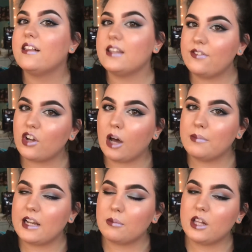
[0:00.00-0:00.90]
Leave a
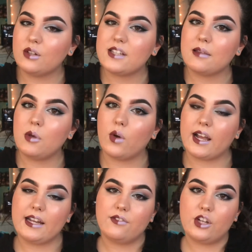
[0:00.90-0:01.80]
comment down below telling me what
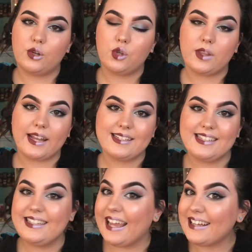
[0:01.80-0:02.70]
kind of video you would like to
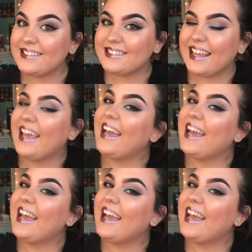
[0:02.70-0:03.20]
see next,